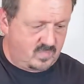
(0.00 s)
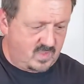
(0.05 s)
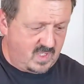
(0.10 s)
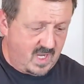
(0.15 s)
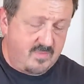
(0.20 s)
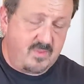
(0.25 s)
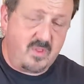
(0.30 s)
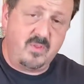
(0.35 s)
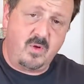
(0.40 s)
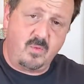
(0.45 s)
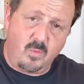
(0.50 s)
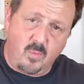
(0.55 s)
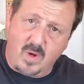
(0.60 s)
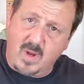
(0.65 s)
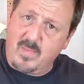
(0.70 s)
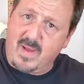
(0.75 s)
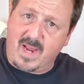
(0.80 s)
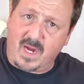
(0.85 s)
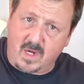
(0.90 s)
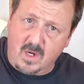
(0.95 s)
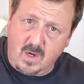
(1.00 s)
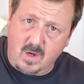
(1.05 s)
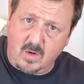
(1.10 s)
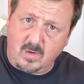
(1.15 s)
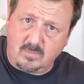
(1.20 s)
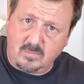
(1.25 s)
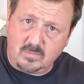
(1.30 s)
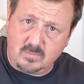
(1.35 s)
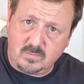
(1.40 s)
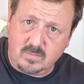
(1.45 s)
And then the way back
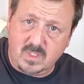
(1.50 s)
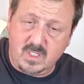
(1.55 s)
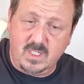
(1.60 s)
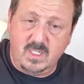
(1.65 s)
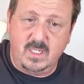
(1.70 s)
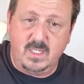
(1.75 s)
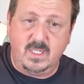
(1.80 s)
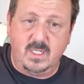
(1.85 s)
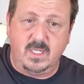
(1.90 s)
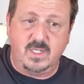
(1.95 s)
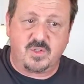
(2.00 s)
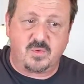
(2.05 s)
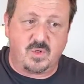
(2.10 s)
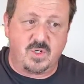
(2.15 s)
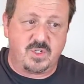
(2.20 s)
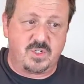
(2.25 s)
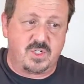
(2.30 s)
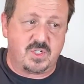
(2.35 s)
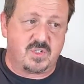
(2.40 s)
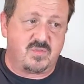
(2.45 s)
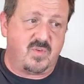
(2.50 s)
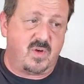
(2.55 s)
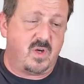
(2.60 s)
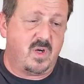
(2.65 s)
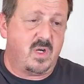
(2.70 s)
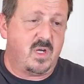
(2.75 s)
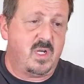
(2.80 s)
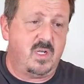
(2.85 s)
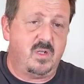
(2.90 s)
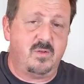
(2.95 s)
home is where it's just
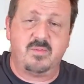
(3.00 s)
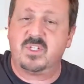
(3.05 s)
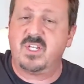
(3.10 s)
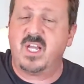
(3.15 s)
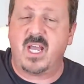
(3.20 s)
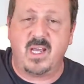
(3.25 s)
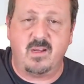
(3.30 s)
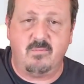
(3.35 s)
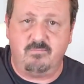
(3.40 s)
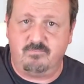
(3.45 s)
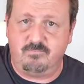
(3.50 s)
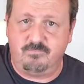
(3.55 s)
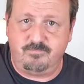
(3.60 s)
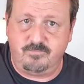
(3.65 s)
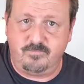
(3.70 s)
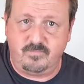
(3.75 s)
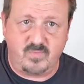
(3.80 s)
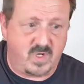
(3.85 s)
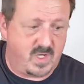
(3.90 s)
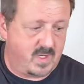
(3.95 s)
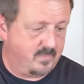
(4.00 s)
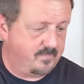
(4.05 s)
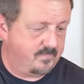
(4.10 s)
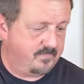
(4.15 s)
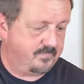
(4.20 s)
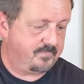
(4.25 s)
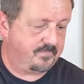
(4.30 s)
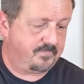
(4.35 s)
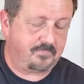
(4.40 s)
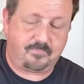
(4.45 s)
very sad, right?
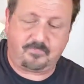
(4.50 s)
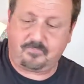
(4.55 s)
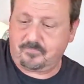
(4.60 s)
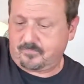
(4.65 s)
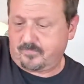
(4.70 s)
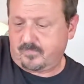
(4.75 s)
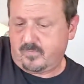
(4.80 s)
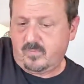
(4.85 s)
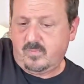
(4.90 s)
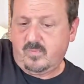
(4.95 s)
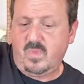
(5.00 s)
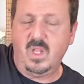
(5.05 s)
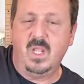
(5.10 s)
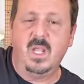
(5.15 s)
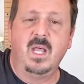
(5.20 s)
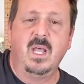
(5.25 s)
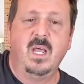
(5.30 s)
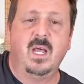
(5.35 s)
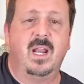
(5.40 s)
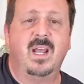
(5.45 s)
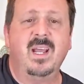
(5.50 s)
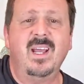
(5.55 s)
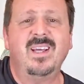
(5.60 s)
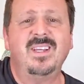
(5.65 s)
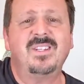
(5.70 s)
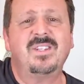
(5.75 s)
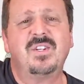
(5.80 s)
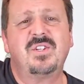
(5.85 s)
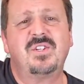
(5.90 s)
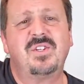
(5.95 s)
Now
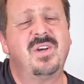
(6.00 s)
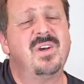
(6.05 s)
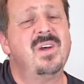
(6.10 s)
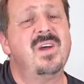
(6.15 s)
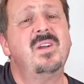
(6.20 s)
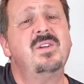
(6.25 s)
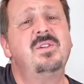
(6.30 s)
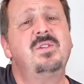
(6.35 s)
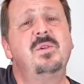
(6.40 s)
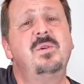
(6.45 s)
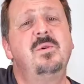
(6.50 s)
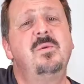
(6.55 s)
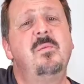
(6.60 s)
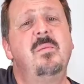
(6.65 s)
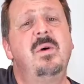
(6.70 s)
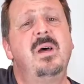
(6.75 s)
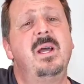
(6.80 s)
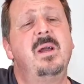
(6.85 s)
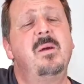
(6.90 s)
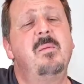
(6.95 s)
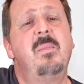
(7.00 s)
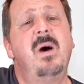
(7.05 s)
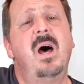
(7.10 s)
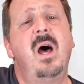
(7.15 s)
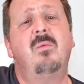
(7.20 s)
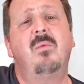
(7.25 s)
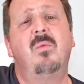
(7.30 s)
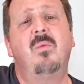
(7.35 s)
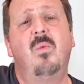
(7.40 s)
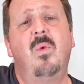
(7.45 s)
as I turn to make
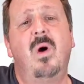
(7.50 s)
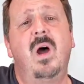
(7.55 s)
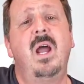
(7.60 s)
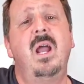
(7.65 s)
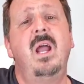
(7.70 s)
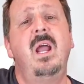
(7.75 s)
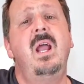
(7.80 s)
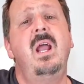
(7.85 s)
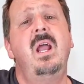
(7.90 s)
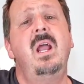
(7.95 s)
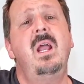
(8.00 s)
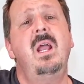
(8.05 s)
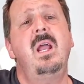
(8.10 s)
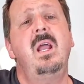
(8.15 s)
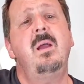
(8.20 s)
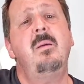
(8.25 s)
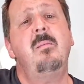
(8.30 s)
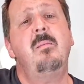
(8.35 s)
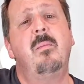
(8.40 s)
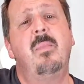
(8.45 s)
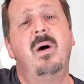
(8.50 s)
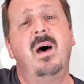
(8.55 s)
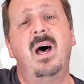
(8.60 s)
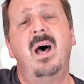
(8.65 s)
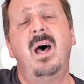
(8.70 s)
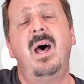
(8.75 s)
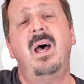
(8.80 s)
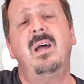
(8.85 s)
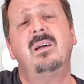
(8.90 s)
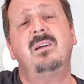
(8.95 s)
my way
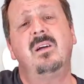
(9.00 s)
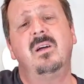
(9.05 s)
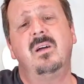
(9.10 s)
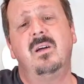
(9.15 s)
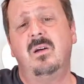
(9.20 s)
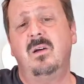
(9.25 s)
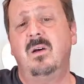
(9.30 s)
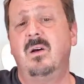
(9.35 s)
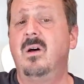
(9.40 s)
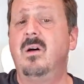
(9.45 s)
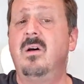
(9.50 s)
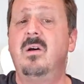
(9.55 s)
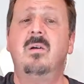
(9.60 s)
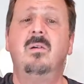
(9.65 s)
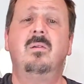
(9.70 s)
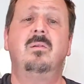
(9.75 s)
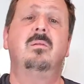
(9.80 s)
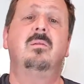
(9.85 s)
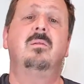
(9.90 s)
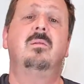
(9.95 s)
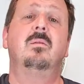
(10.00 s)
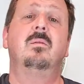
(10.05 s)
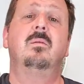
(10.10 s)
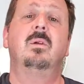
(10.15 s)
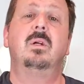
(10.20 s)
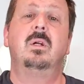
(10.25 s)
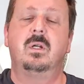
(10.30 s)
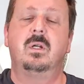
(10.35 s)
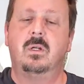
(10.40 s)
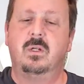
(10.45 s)
back home.
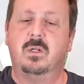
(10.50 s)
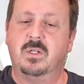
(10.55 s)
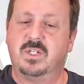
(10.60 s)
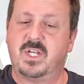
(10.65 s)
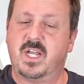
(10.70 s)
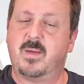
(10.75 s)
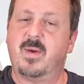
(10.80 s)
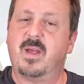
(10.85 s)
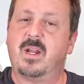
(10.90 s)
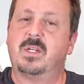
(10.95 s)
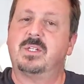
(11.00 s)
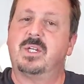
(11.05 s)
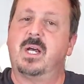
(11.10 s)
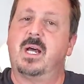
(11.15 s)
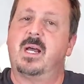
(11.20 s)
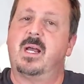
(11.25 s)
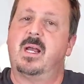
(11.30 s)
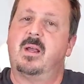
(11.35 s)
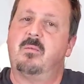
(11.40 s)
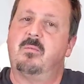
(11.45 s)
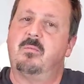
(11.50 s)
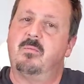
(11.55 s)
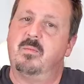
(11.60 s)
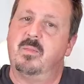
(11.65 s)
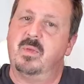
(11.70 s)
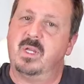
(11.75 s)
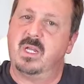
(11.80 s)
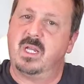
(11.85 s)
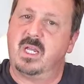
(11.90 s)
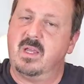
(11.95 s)
You take them at a time
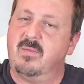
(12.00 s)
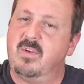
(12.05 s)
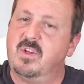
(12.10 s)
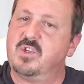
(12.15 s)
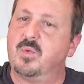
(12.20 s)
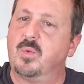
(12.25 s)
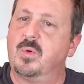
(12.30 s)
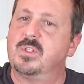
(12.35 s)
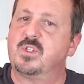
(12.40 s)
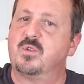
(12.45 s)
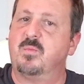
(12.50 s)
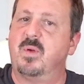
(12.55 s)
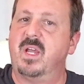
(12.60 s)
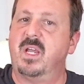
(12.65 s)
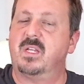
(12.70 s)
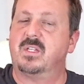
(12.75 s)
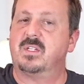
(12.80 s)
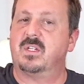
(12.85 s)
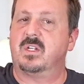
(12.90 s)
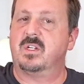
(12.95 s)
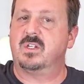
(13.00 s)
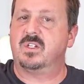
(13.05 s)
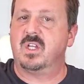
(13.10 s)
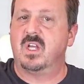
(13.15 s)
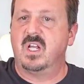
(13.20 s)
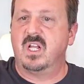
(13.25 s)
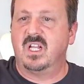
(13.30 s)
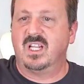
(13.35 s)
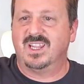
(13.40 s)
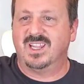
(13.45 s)
and give each one space, because
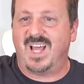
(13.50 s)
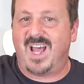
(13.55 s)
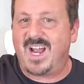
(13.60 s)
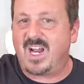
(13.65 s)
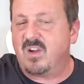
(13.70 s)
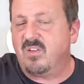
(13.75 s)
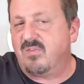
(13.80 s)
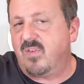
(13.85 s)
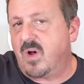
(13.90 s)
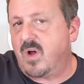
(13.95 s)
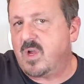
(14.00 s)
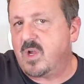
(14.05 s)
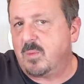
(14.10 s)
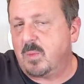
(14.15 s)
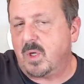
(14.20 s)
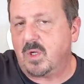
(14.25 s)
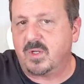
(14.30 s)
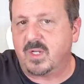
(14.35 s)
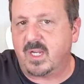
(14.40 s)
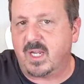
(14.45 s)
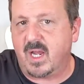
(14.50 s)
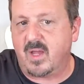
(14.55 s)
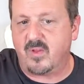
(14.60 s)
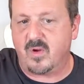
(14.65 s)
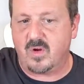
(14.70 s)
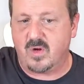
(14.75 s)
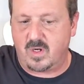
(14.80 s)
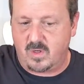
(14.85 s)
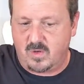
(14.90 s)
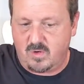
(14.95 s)
lack of volume
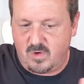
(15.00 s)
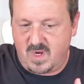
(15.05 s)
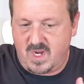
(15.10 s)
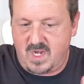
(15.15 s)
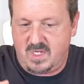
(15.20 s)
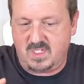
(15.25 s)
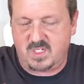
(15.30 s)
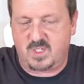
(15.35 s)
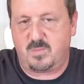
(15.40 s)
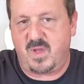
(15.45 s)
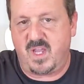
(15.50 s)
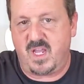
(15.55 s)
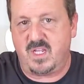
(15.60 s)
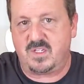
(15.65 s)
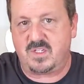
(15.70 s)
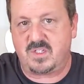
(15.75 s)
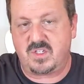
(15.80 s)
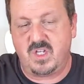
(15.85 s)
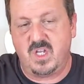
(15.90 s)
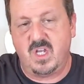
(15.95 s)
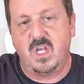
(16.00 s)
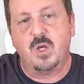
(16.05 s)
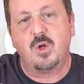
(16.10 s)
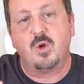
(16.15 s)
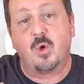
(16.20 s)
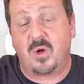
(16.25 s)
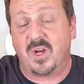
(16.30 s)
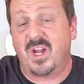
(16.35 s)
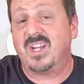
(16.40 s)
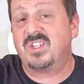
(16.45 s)
altogether, creating space,
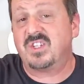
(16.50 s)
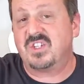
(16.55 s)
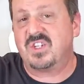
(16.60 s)
creates